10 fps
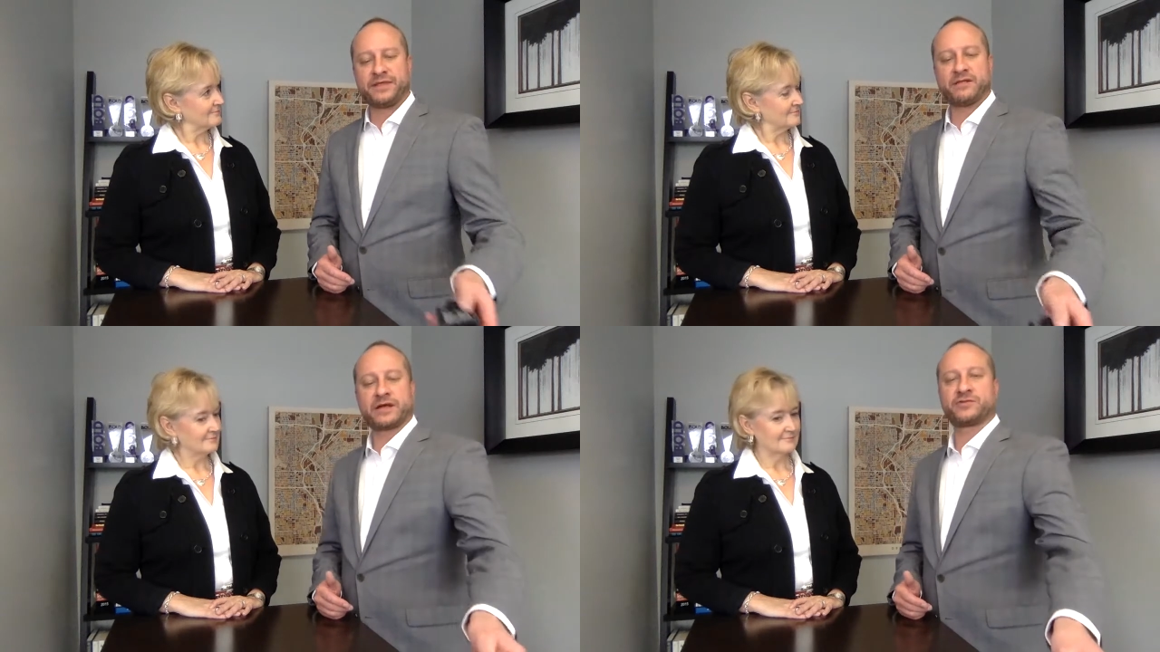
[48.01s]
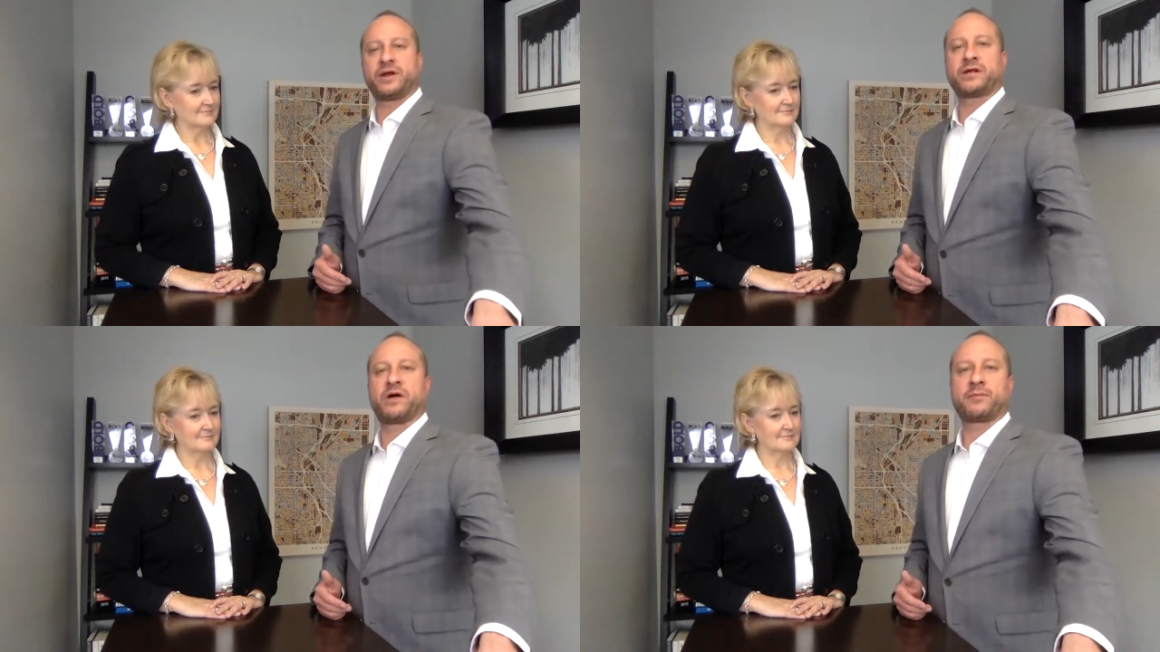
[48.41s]
Speaker 1: The
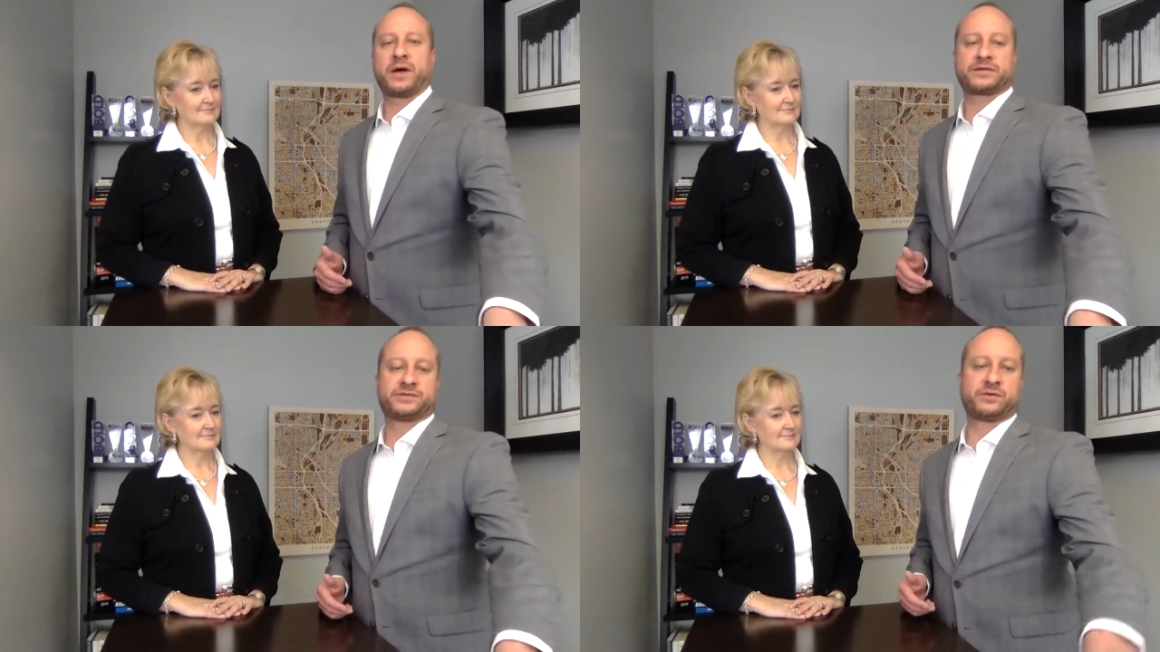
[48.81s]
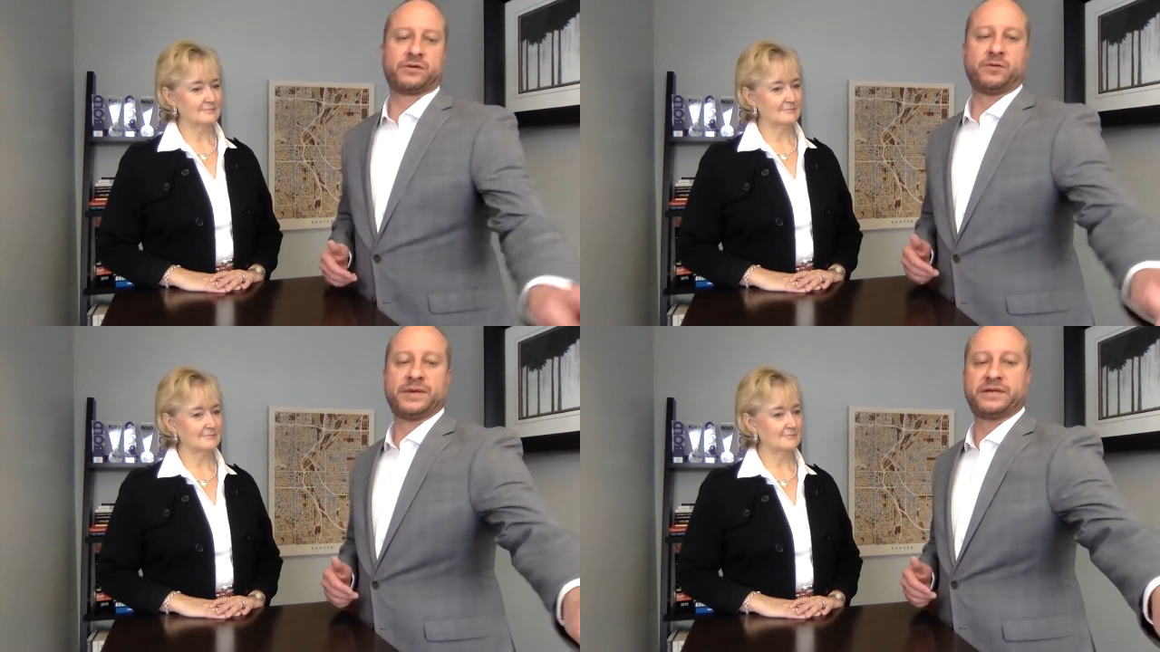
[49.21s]
electronic lockboxes are a
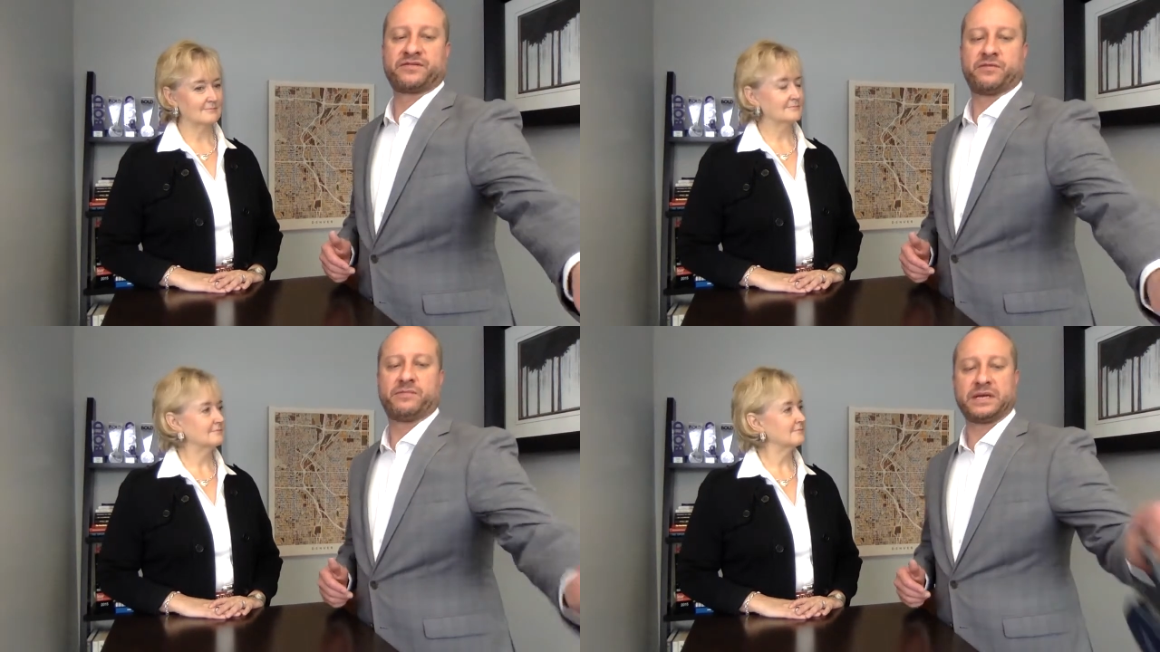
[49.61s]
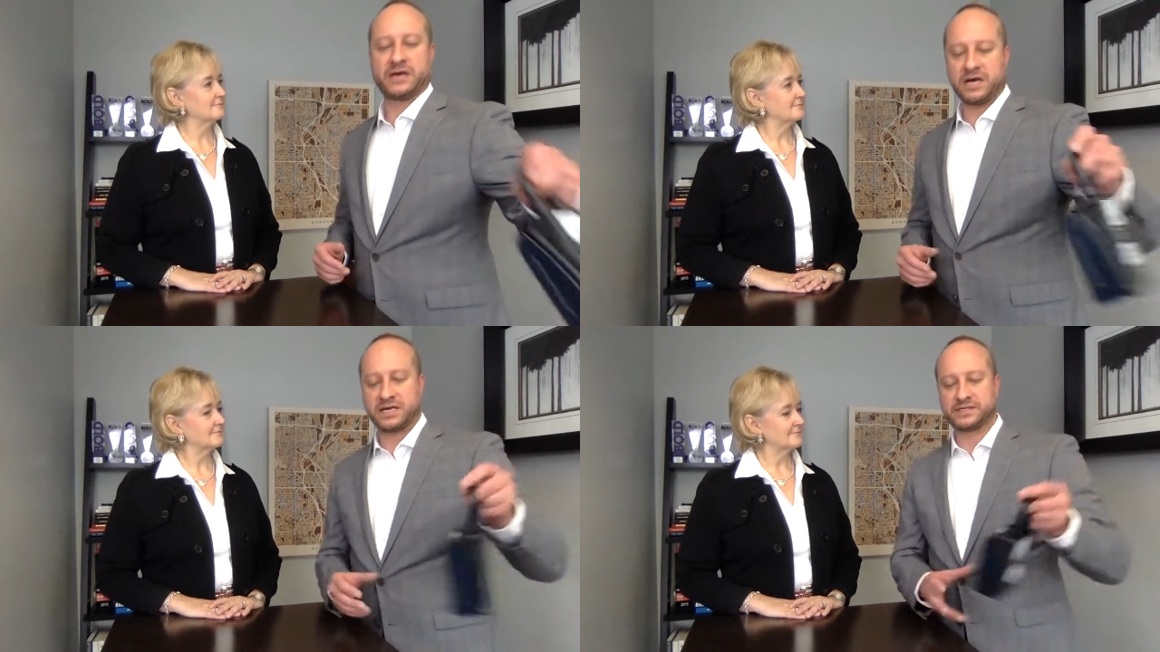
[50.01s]
little bit different
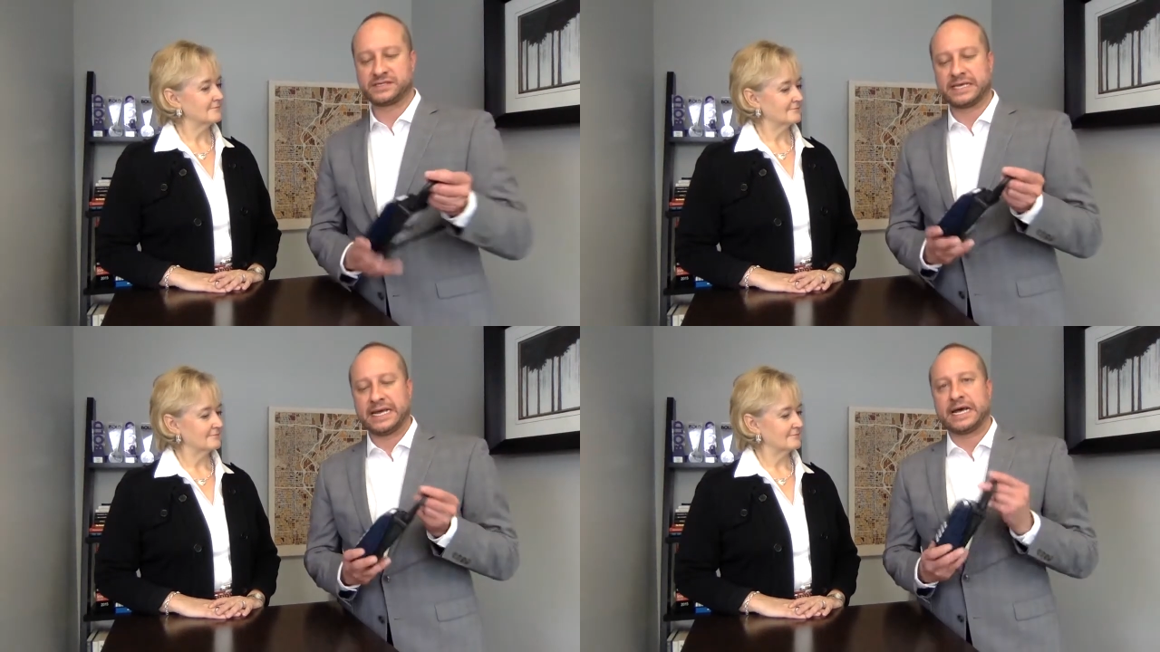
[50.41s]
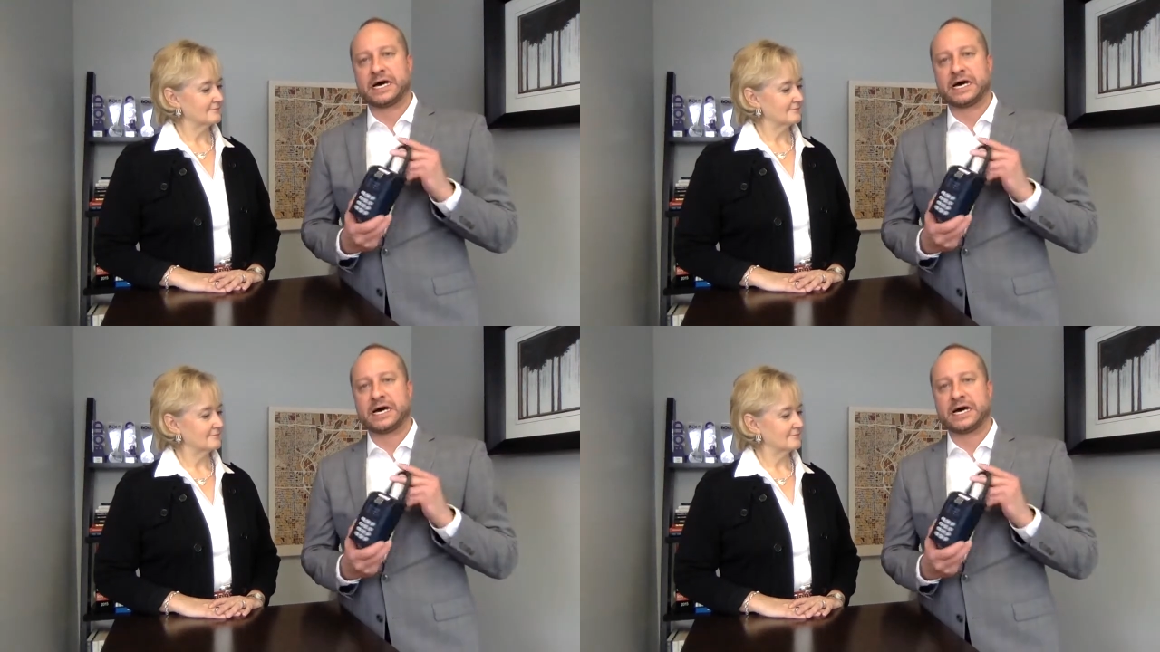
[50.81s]
because